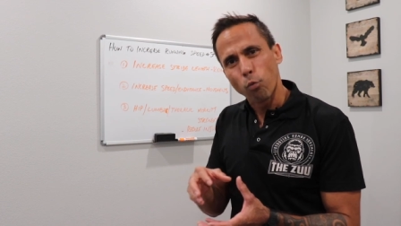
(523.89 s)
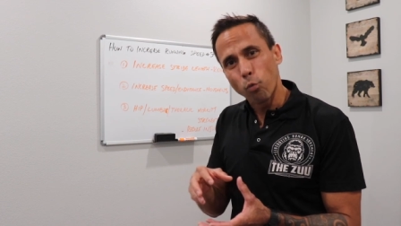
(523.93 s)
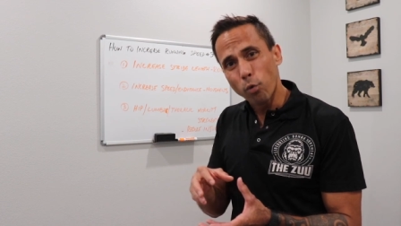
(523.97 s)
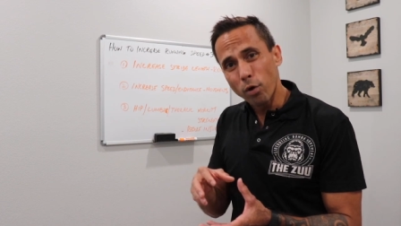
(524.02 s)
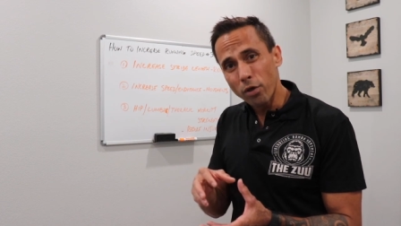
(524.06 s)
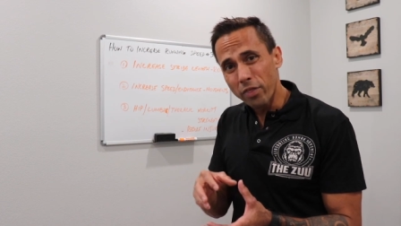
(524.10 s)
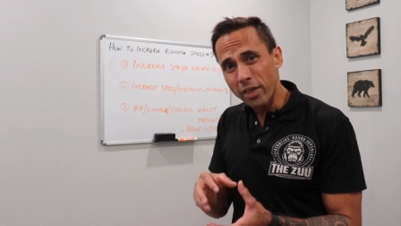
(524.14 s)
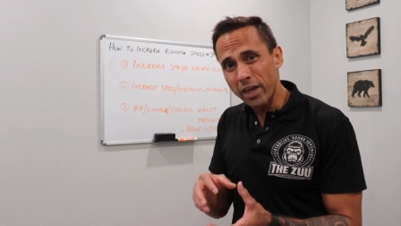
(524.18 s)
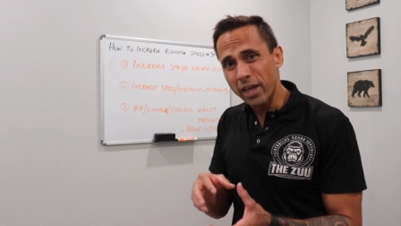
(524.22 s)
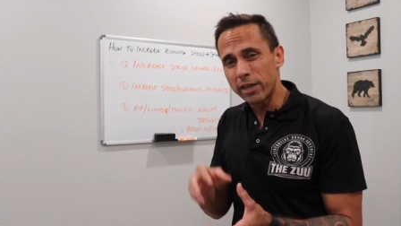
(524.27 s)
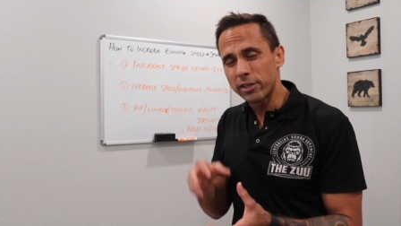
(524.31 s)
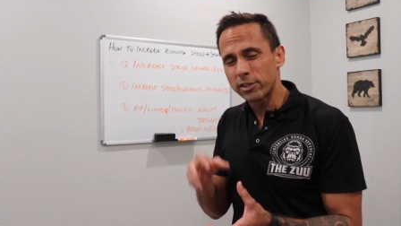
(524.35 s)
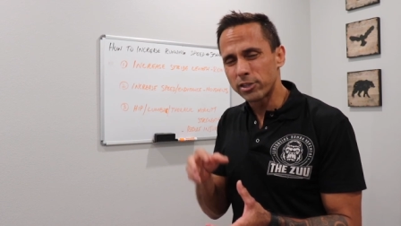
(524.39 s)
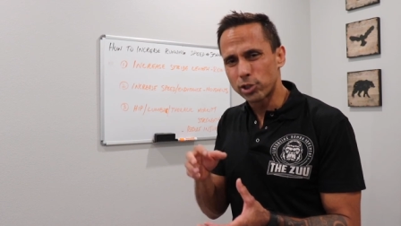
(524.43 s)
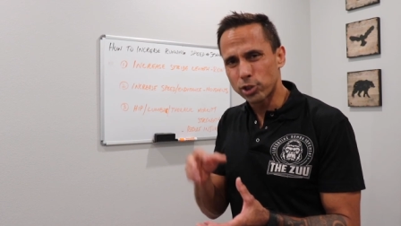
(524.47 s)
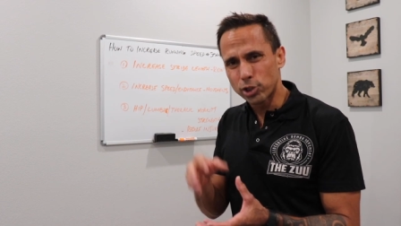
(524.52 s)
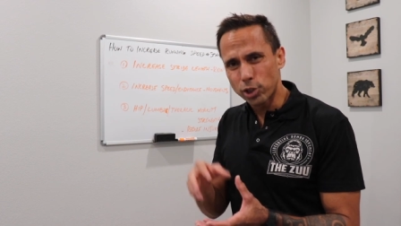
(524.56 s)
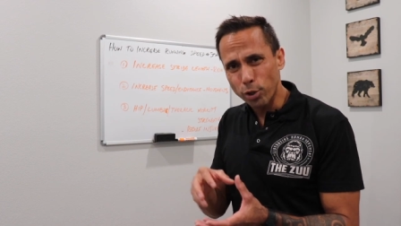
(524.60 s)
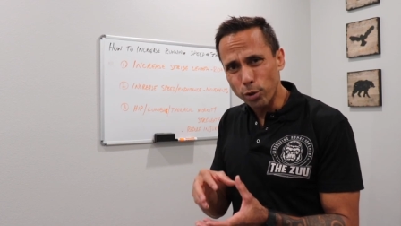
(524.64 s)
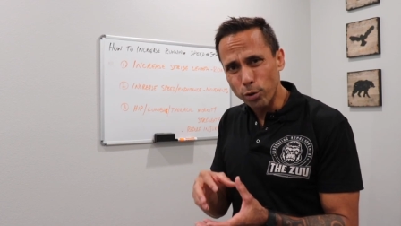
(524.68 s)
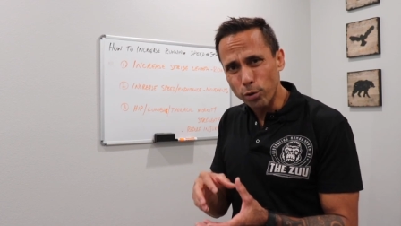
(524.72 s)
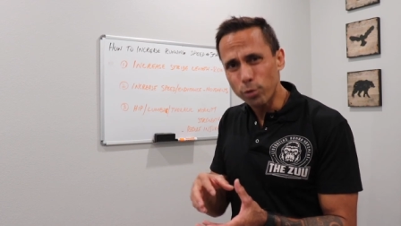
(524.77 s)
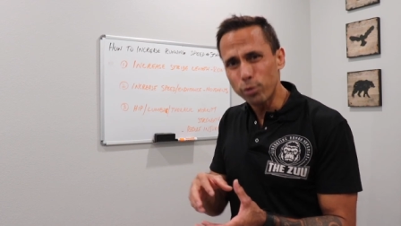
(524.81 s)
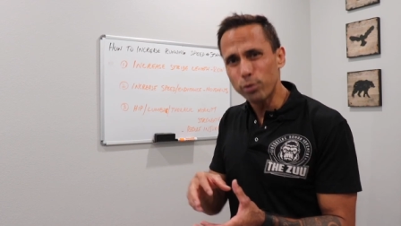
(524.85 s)
within
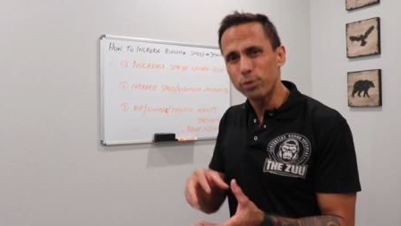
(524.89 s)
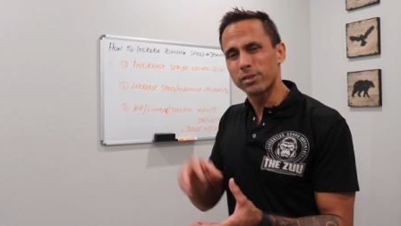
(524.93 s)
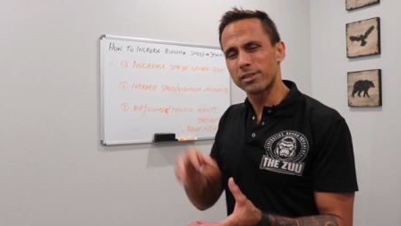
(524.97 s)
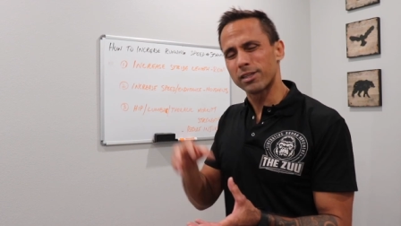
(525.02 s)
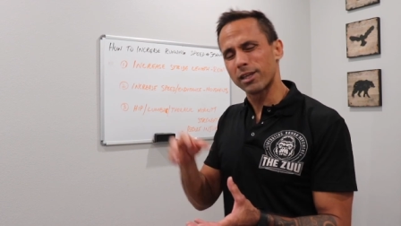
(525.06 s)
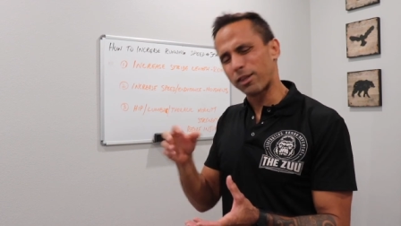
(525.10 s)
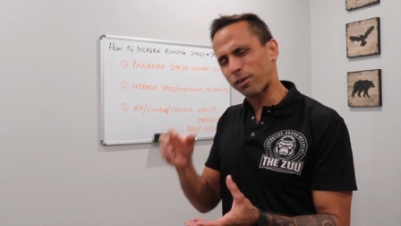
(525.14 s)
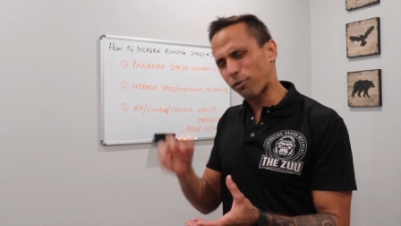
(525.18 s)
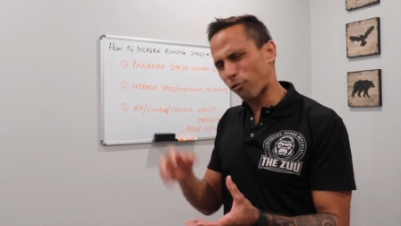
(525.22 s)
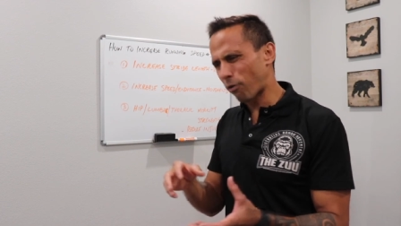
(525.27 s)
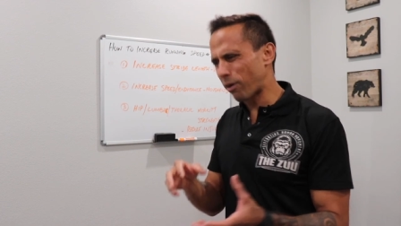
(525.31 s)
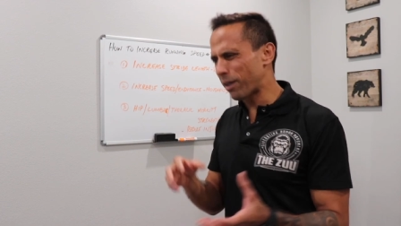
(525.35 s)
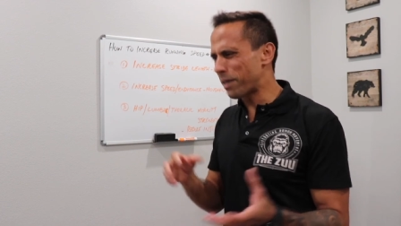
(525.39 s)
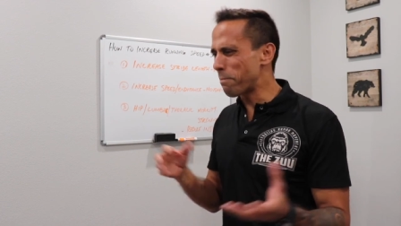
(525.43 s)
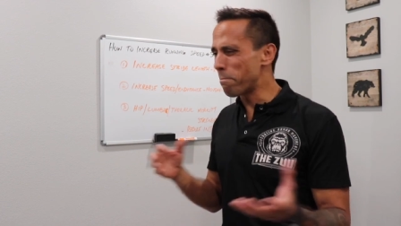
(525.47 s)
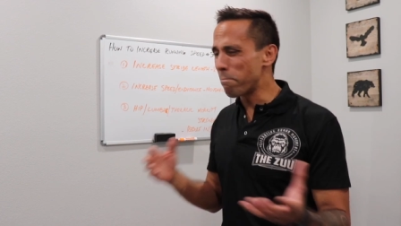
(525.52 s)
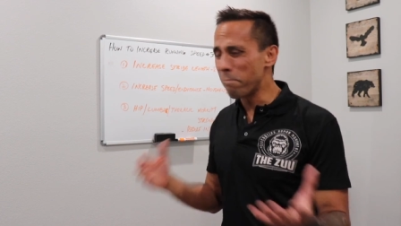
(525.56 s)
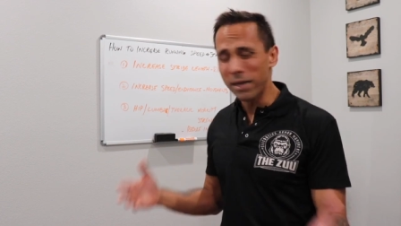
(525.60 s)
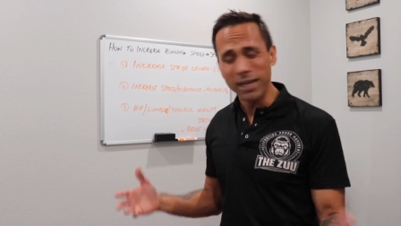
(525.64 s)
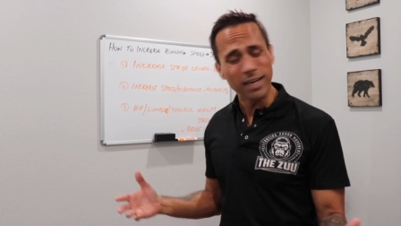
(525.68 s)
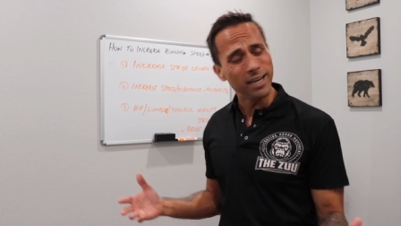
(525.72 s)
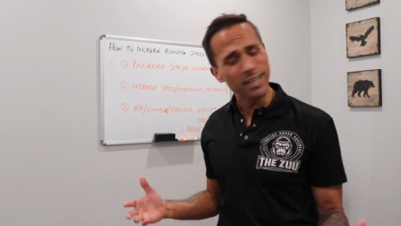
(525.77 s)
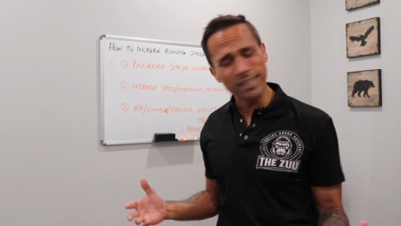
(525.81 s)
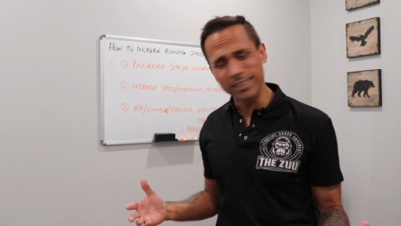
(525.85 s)
two to three
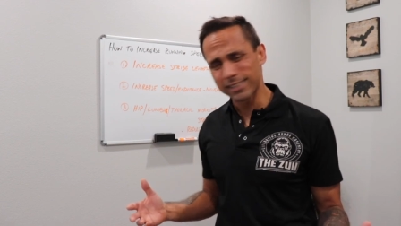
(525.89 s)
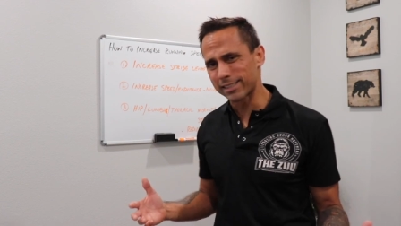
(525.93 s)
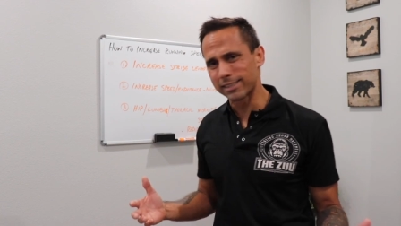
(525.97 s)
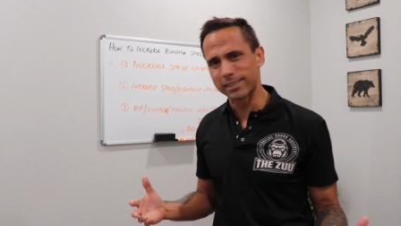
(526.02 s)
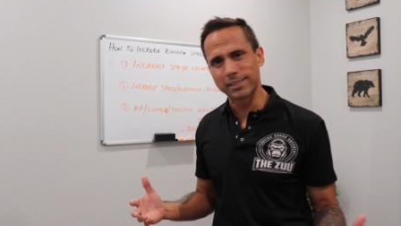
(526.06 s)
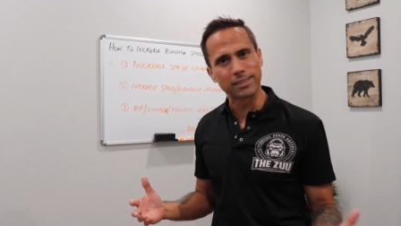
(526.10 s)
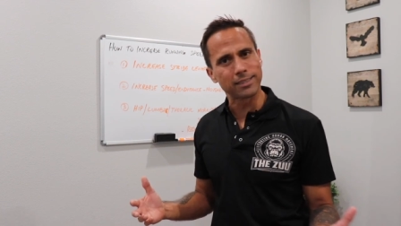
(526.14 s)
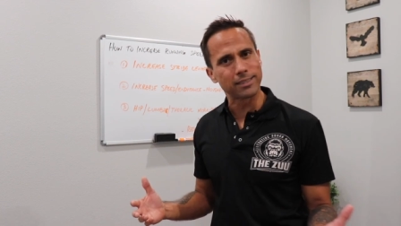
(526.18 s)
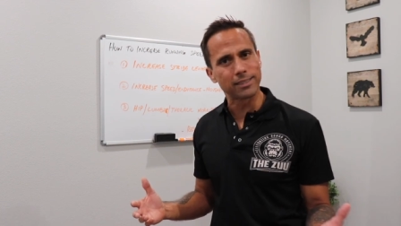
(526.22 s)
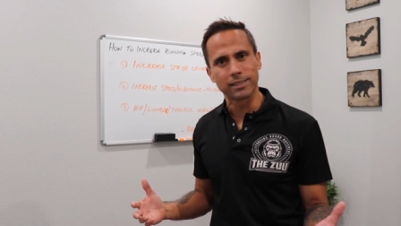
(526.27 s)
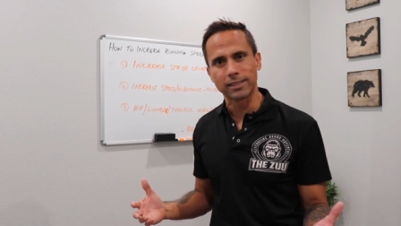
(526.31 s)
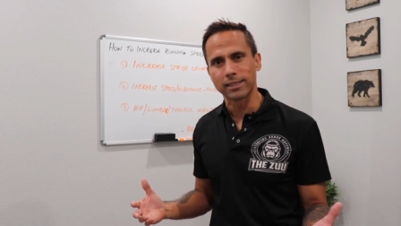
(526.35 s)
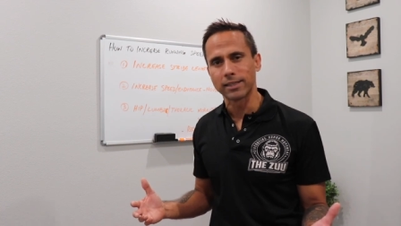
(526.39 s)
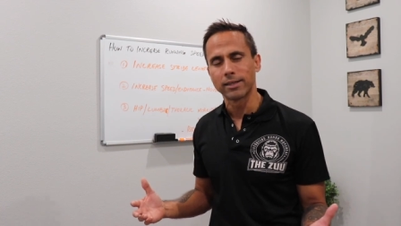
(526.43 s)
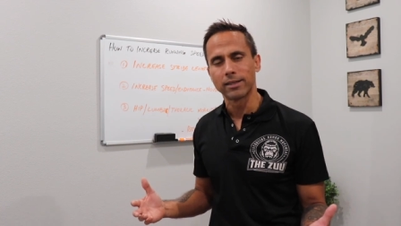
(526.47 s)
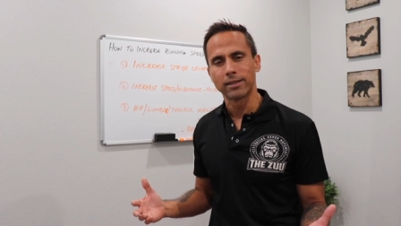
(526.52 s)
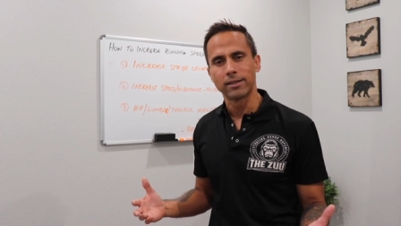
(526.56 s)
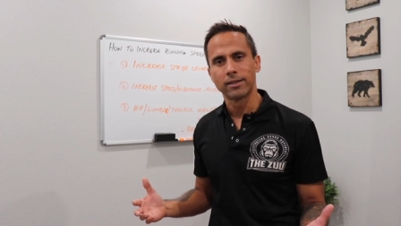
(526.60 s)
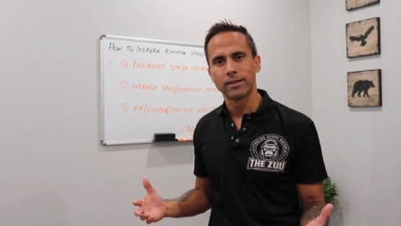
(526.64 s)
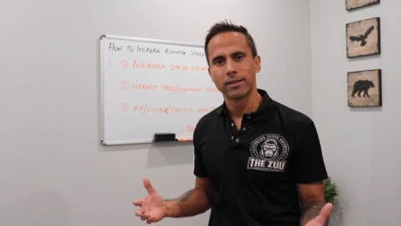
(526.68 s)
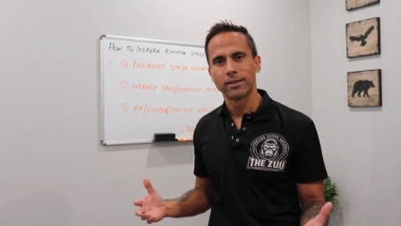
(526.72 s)
minutes.